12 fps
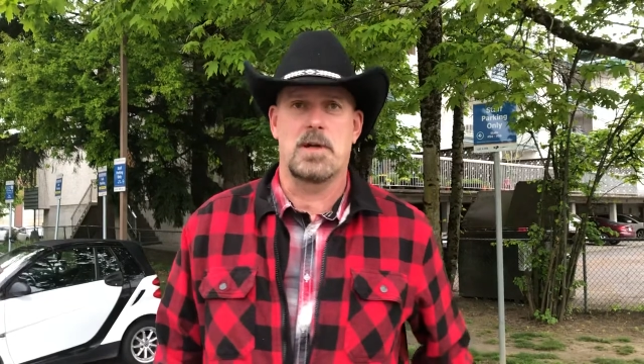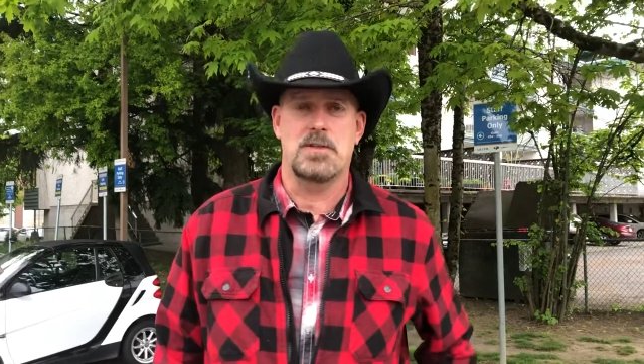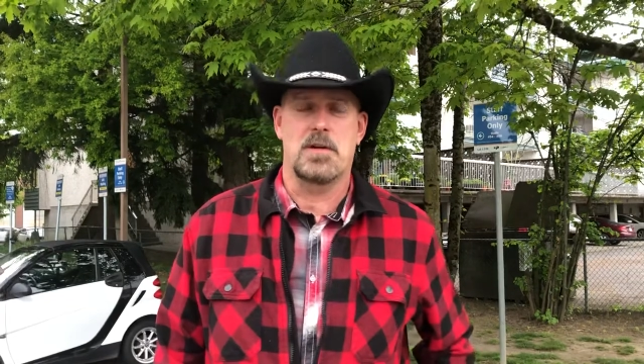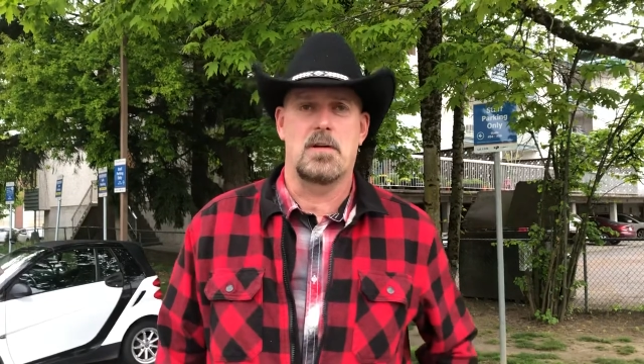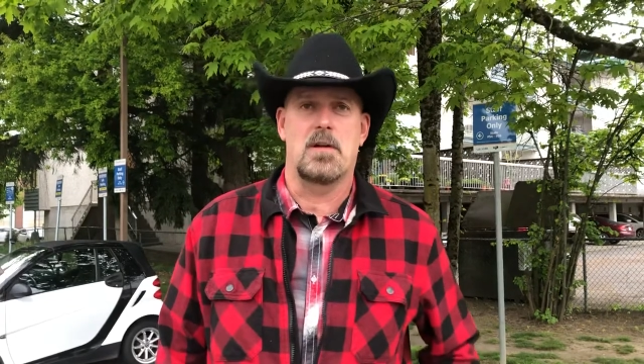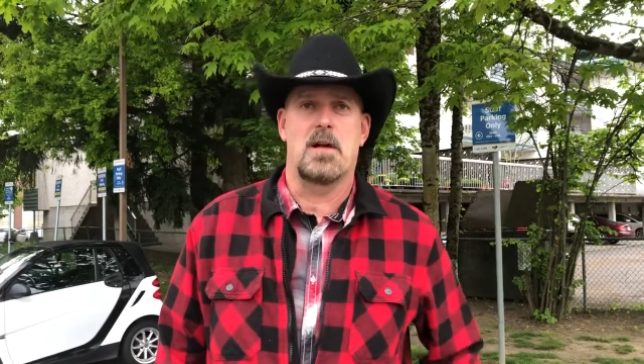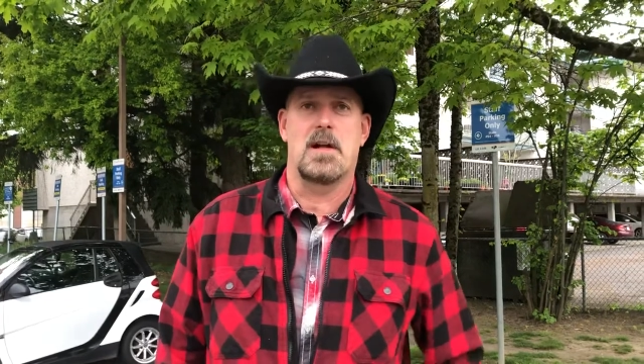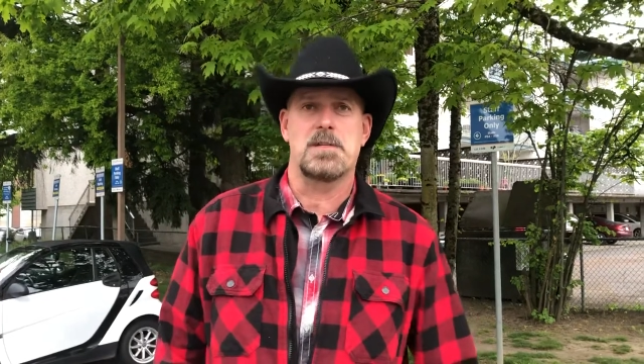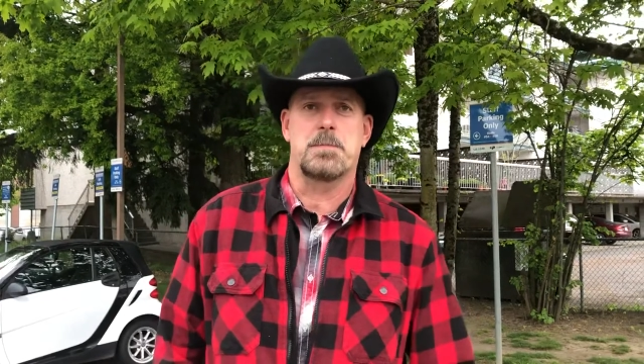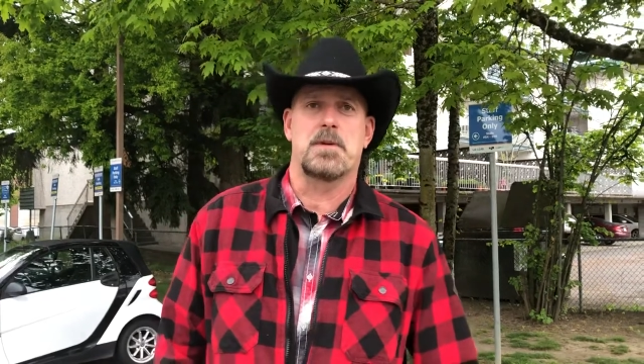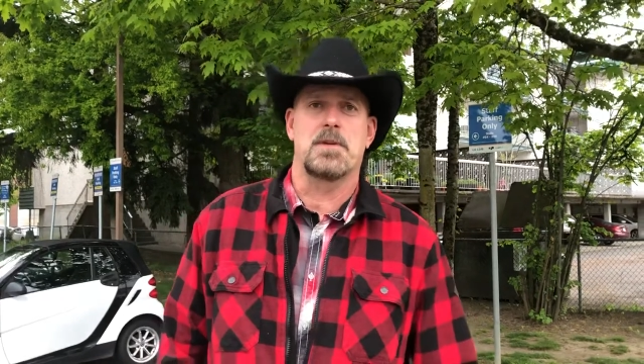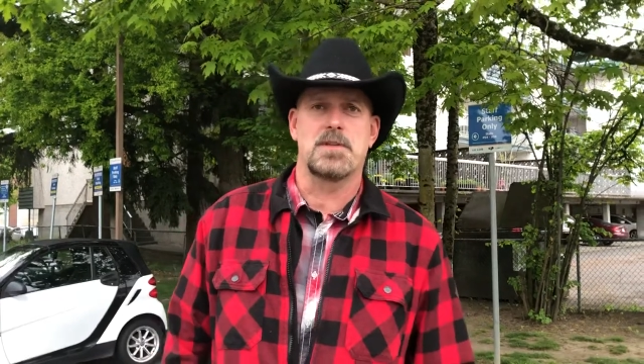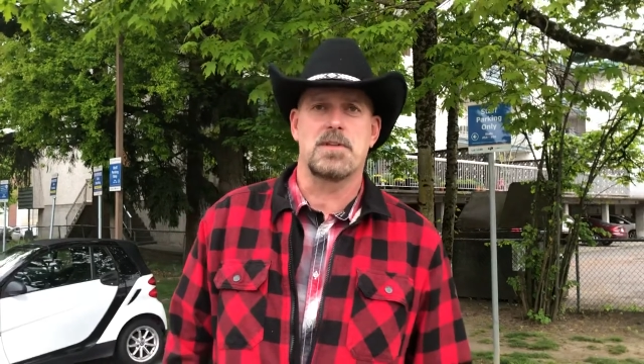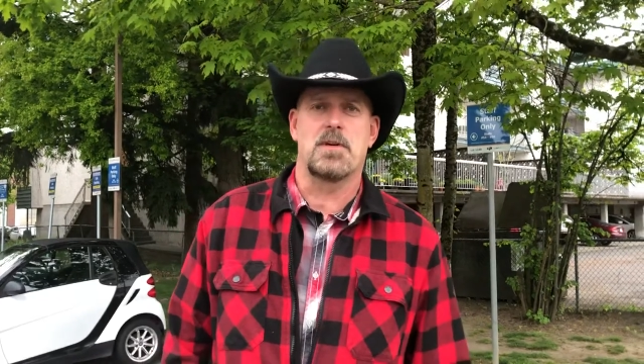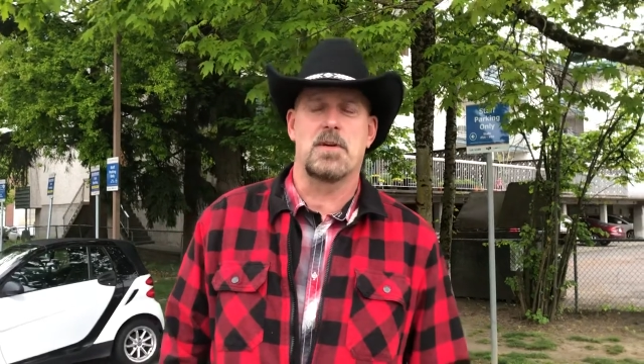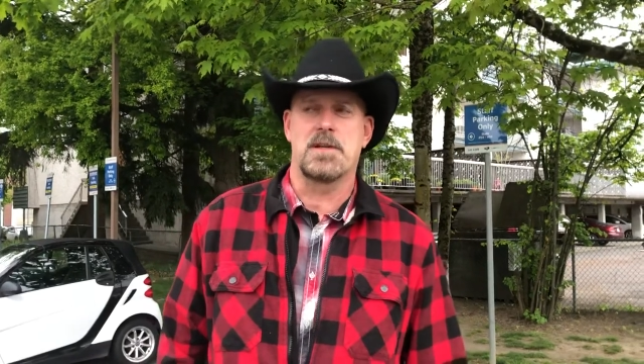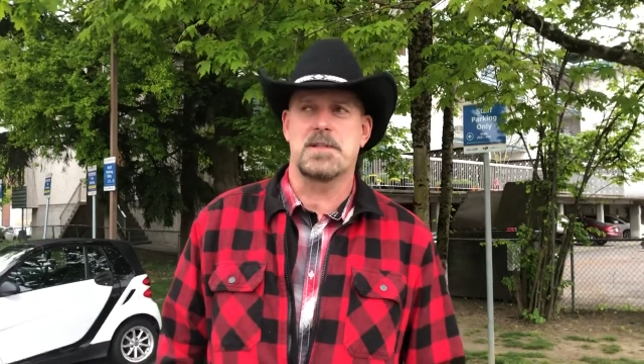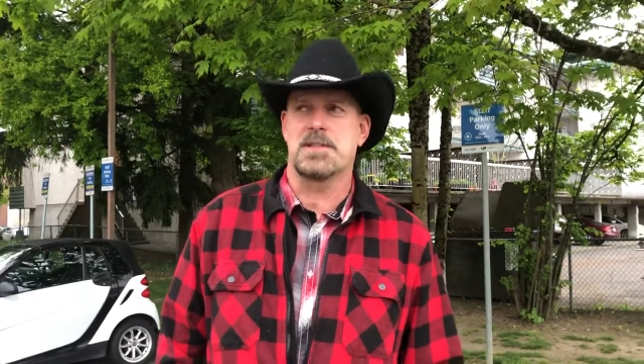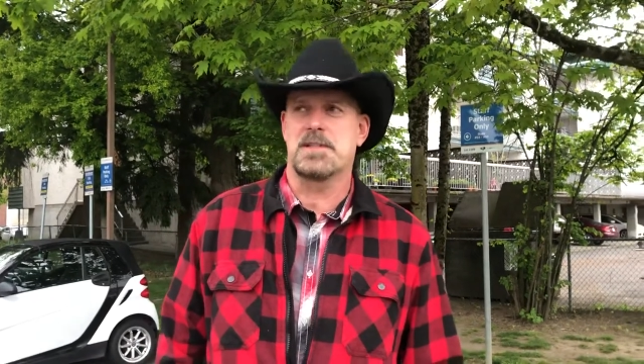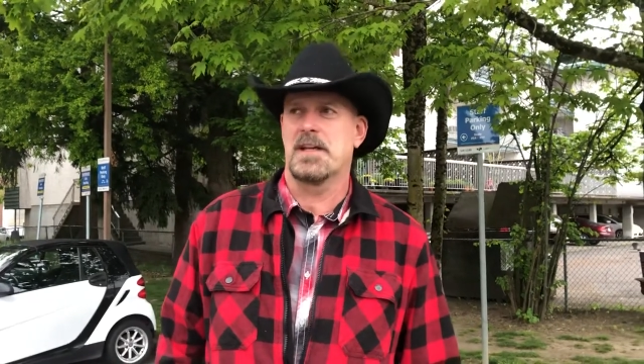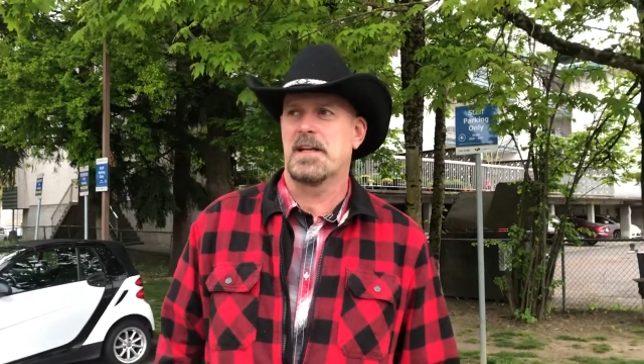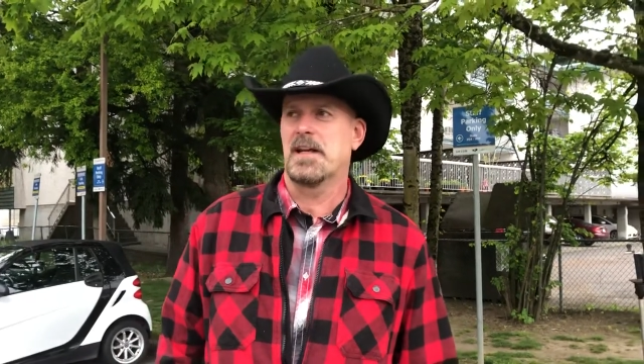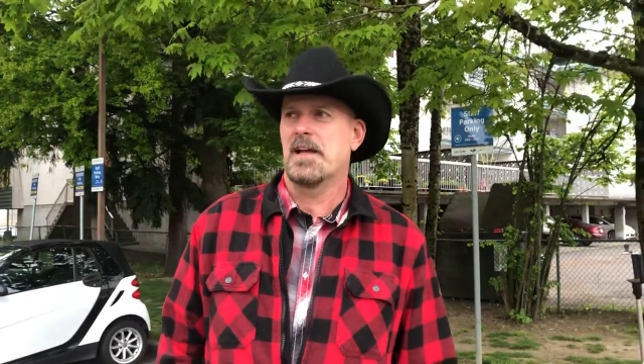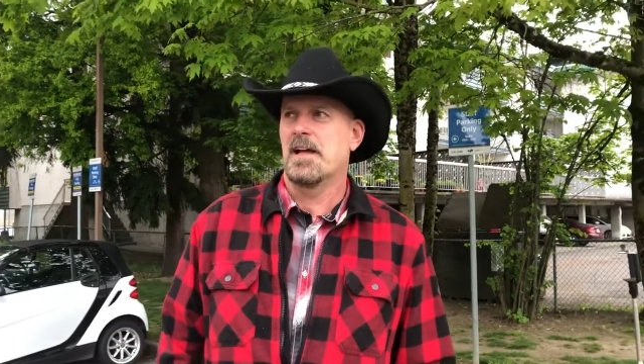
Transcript: General Hospital. So it's, uh,